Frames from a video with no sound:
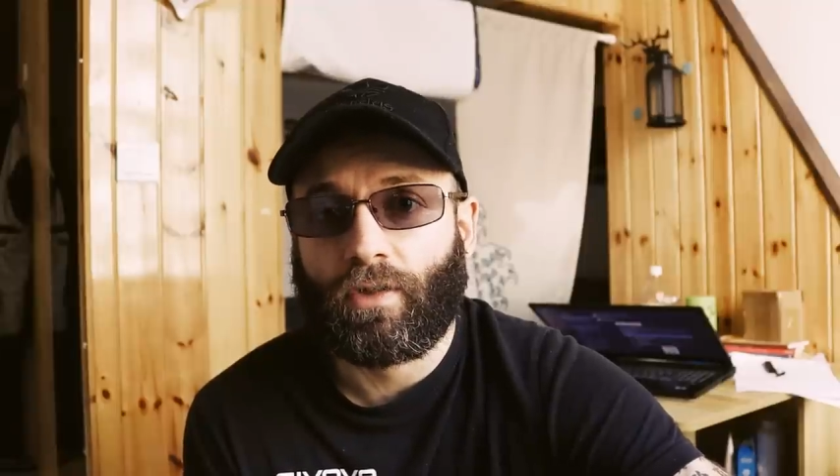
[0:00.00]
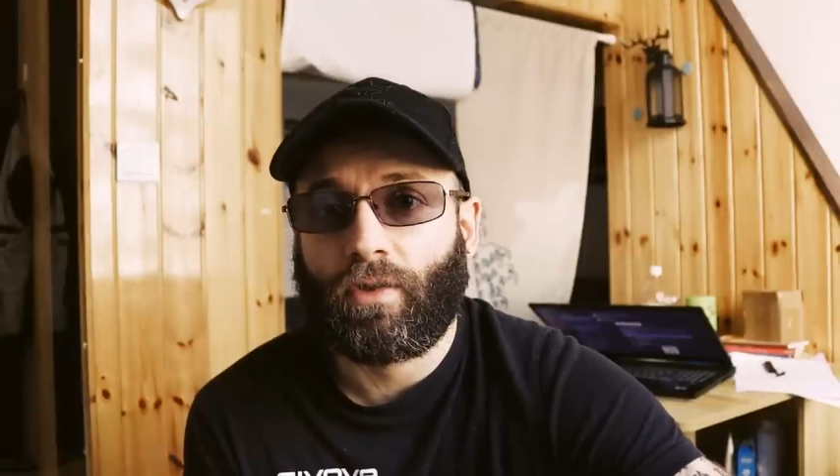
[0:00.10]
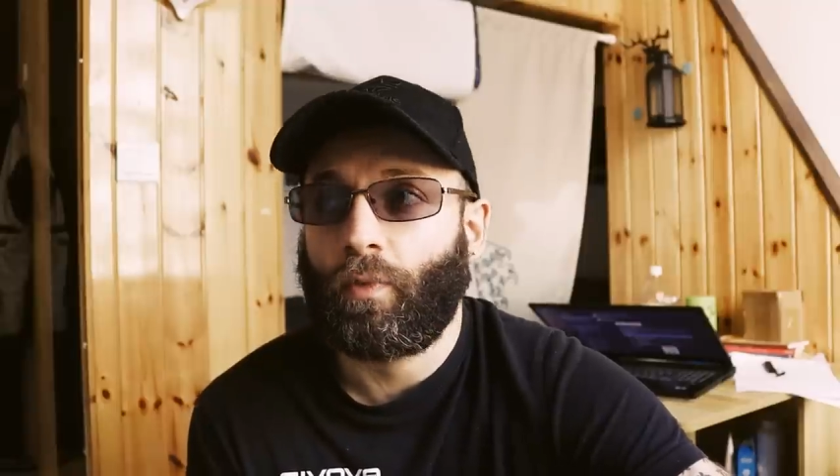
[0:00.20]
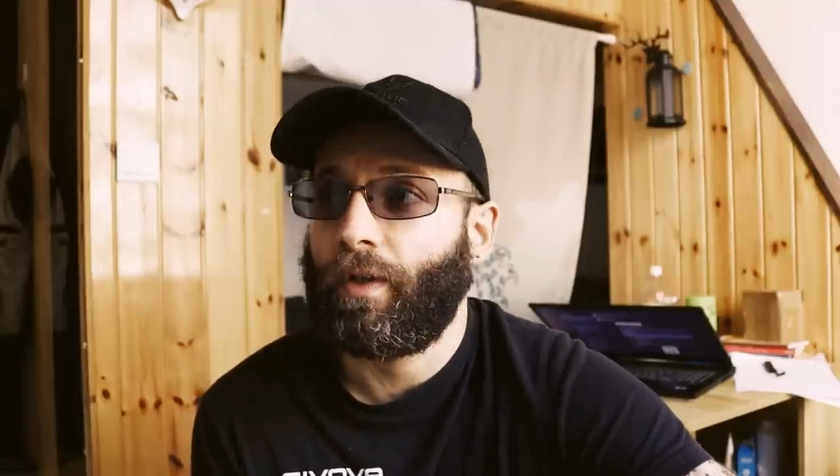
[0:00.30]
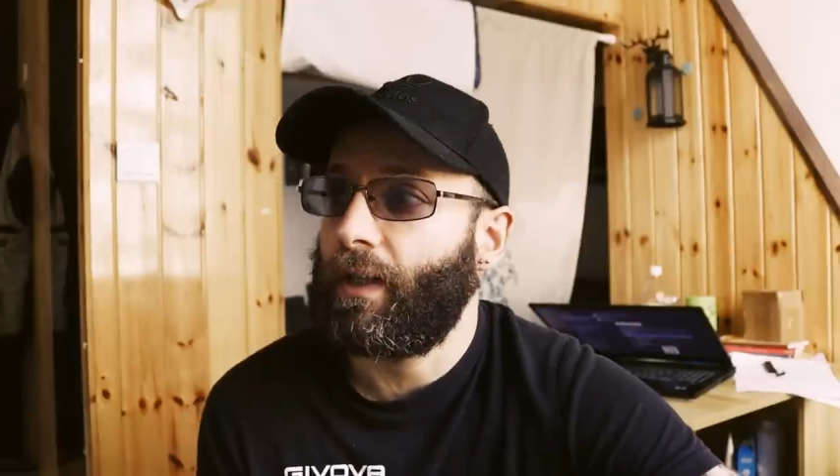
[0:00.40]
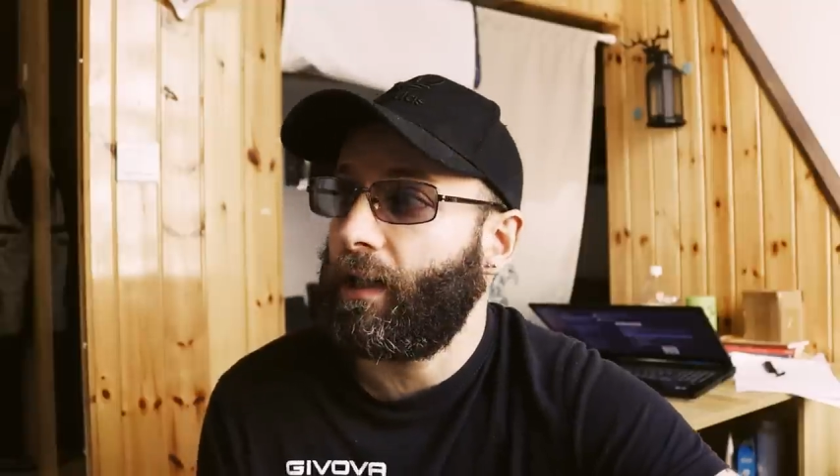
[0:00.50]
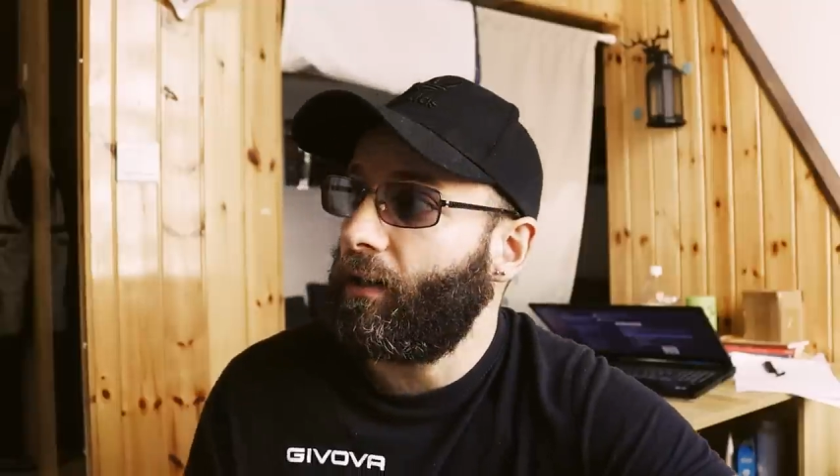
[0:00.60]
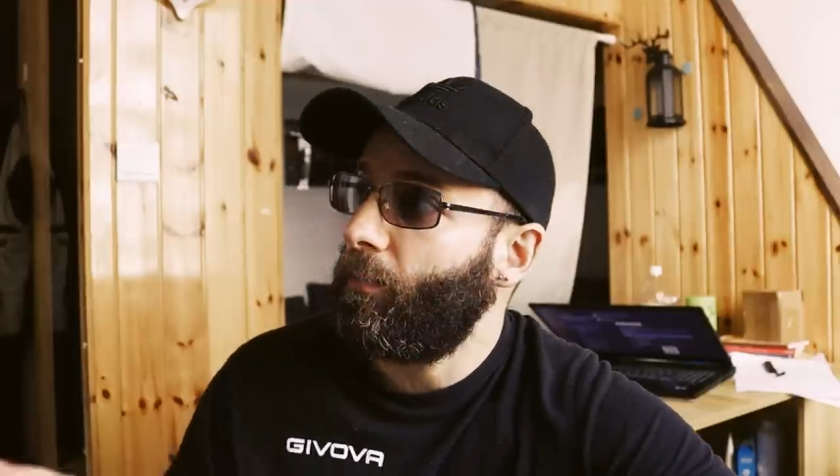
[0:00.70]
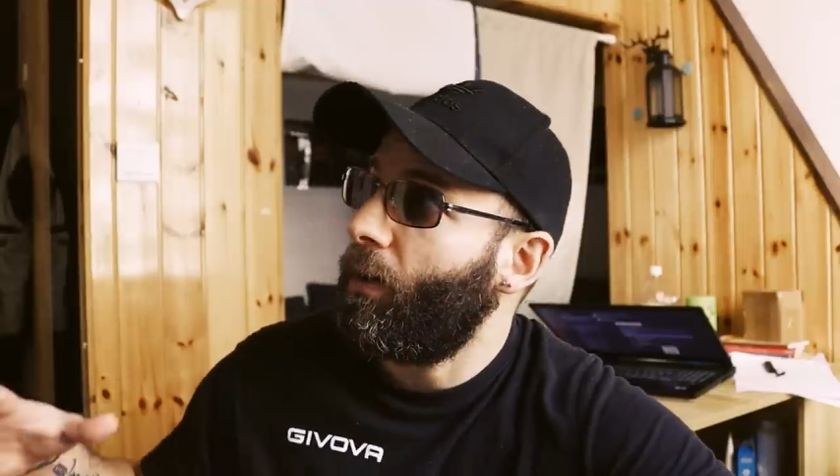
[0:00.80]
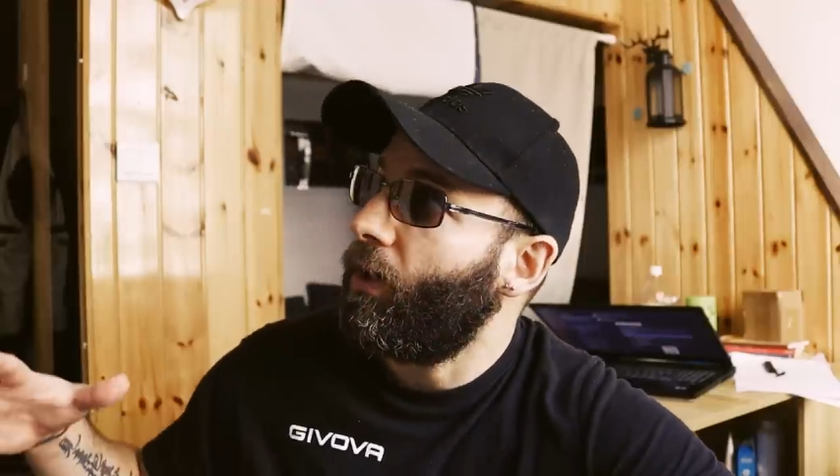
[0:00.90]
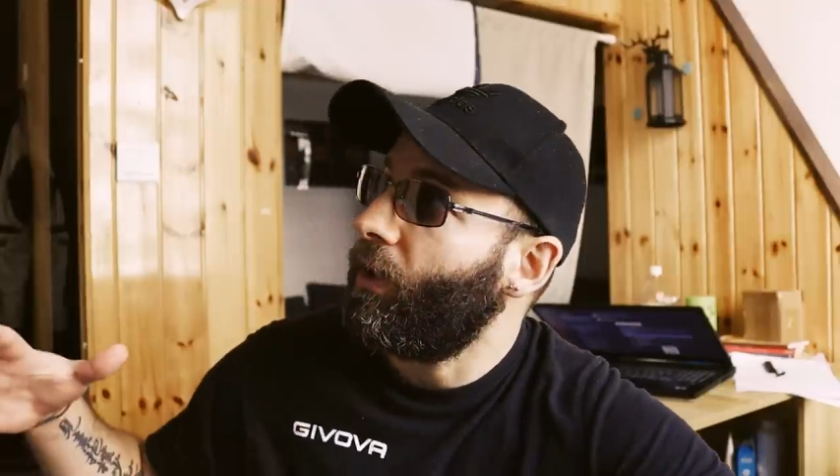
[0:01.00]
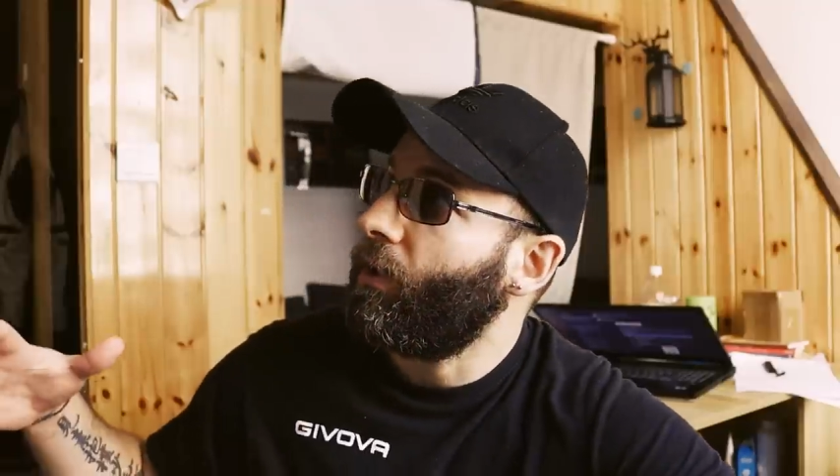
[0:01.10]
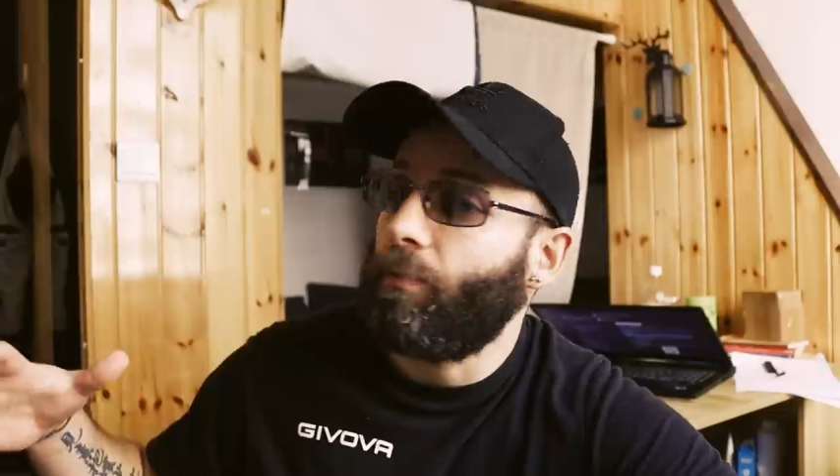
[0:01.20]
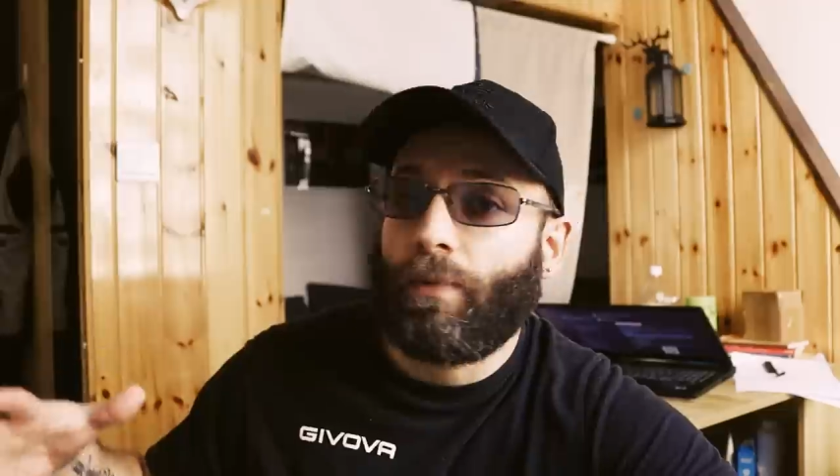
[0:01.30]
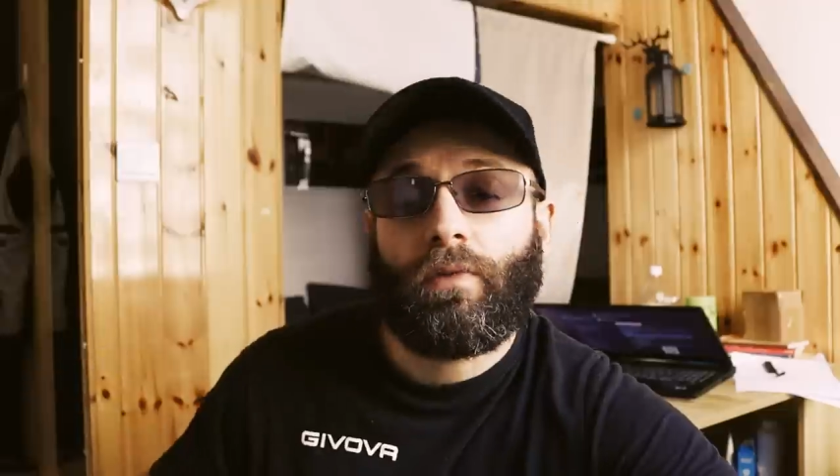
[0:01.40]
done within my
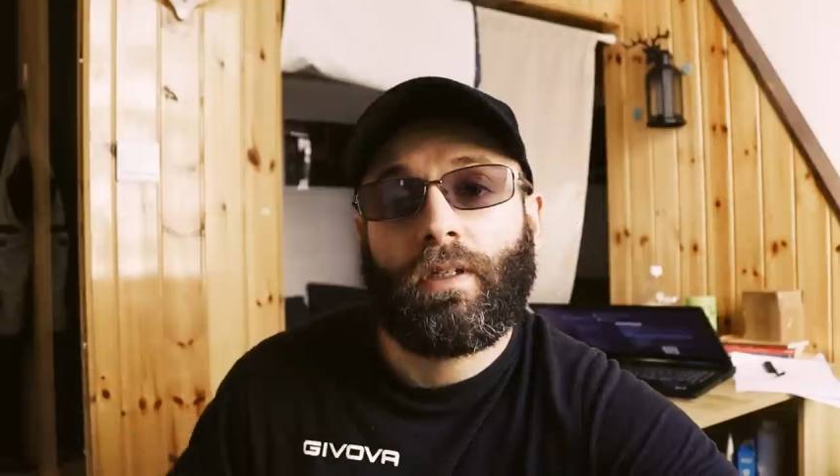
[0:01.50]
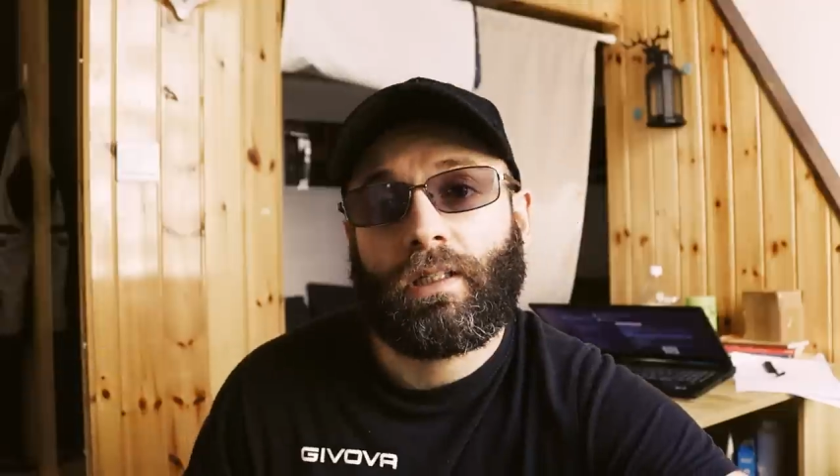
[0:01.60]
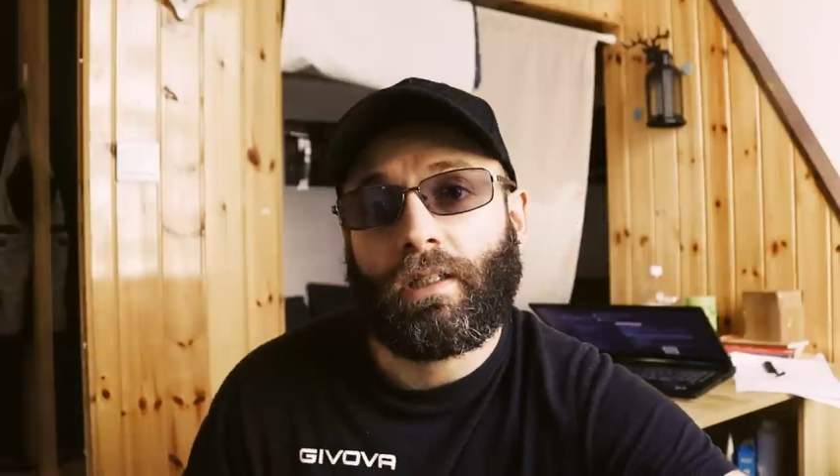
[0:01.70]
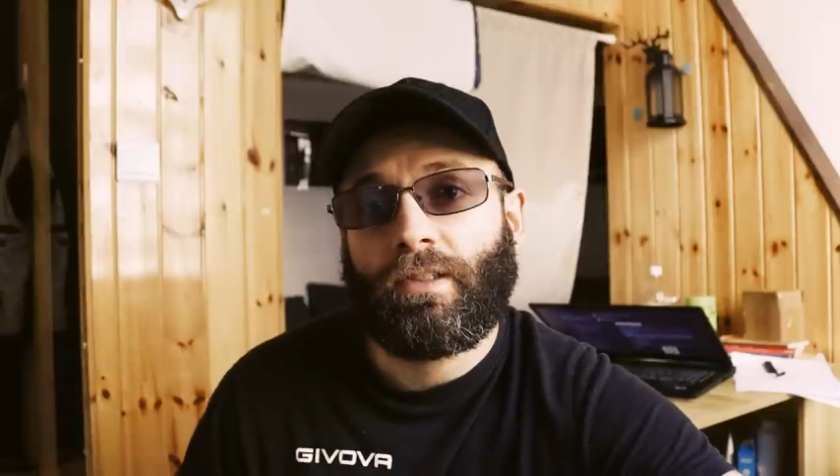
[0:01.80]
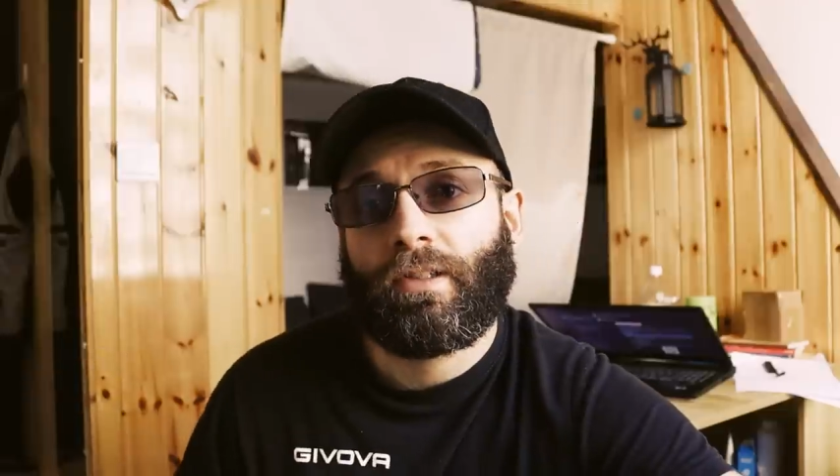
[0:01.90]
community,